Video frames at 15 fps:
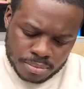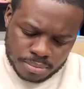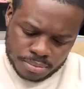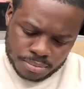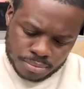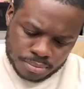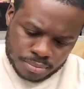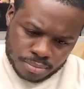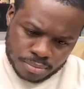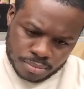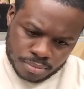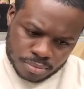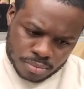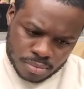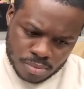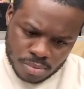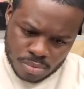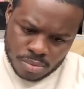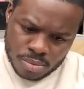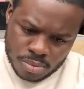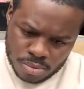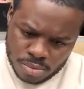
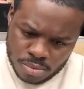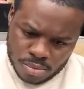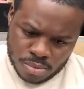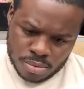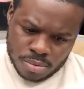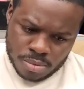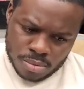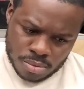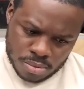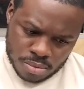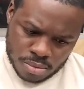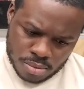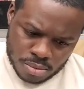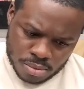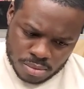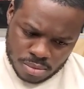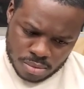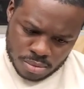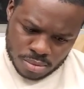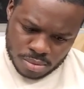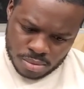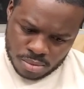
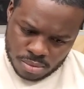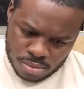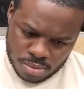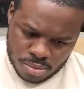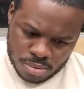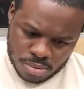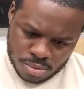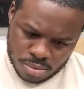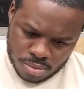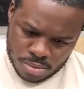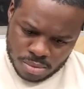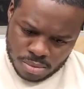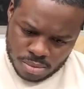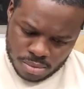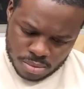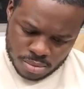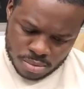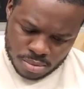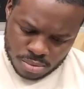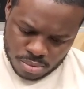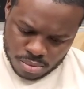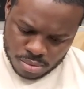
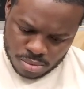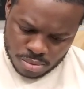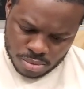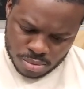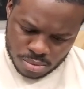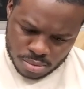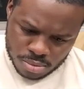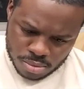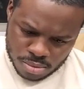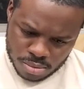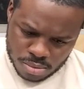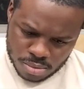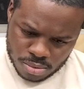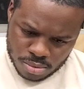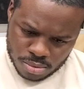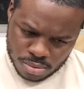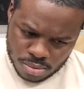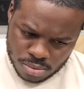This person isn't speaking.